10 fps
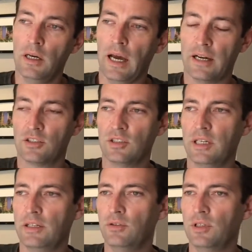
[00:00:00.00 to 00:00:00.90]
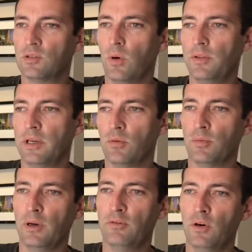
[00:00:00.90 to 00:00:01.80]
Actually, I do this one thing with
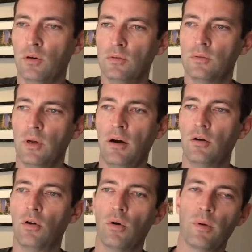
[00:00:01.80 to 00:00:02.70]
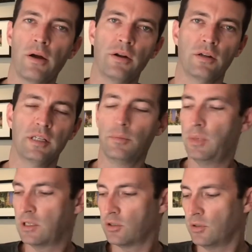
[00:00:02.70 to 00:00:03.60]
my phone. I'll go around and I'll take
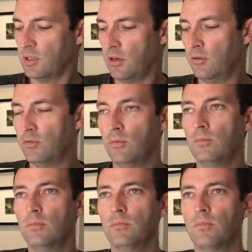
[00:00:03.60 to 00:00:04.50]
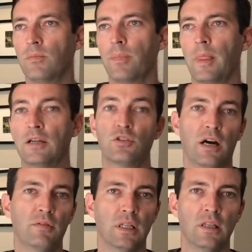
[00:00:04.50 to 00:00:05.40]
pictures of, I
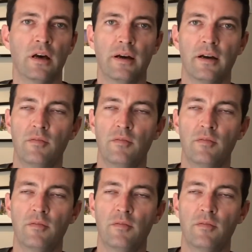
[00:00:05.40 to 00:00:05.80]
travel a lot.